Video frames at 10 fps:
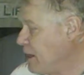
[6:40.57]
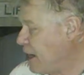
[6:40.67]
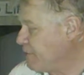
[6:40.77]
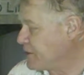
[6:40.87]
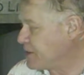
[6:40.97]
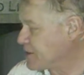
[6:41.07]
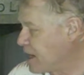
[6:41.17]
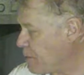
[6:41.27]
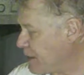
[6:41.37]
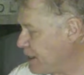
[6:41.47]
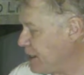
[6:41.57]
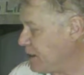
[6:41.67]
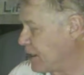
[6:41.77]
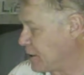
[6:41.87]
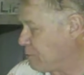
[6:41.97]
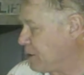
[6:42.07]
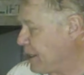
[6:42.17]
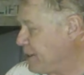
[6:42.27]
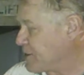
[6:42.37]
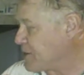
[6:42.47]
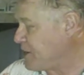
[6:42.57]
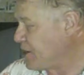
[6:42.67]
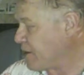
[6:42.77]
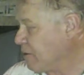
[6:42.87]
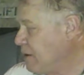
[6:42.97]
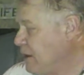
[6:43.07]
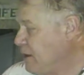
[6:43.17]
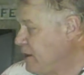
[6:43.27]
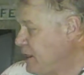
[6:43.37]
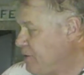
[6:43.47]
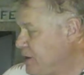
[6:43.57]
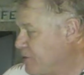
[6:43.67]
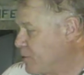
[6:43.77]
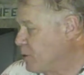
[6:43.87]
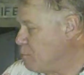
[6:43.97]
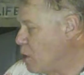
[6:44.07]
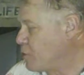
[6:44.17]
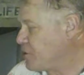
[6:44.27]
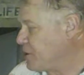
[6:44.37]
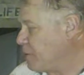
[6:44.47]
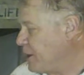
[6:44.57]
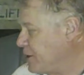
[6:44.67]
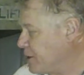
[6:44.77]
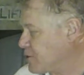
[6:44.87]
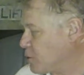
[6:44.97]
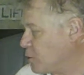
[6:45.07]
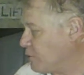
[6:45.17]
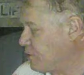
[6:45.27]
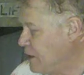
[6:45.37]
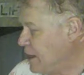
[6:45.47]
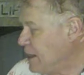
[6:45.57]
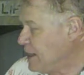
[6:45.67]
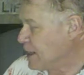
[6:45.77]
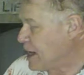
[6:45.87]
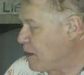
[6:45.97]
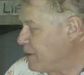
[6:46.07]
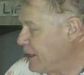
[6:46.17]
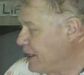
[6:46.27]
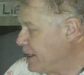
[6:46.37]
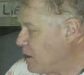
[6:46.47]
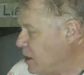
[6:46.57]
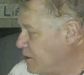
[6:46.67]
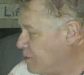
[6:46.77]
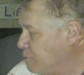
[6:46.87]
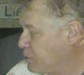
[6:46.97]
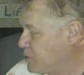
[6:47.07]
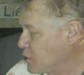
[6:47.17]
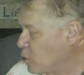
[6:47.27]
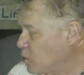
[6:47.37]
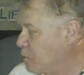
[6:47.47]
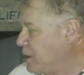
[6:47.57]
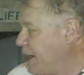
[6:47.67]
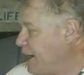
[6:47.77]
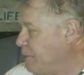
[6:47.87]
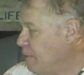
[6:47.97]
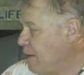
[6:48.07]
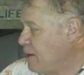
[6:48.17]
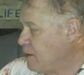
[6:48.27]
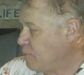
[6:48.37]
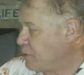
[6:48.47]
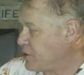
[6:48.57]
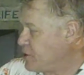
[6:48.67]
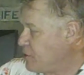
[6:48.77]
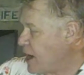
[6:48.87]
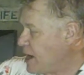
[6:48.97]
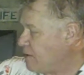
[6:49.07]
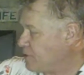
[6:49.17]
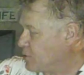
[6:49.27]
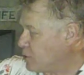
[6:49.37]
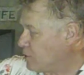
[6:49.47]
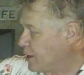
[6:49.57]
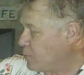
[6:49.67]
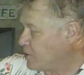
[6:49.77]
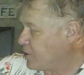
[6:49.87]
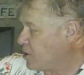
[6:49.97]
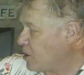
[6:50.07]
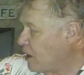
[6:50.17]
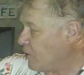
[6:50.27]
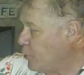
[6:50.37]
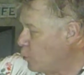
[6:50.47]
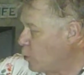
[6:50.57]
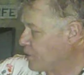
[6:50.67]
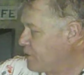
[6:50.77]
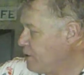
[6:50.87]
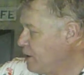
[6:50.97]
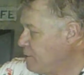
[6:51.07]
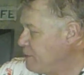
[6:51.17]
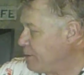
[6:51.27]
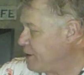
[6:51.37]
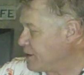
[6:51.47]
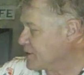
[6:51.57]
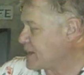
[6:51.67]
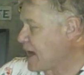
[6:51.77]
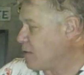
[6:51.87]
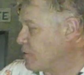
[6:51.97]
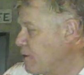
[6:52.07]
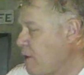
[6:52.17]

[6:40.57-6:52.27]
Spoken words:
Everything's coming in, like the planets here, even if they're in motion, I mean, they're sort of coming in on the solar plane, but you have sort of like what you could call the north, maybe the south.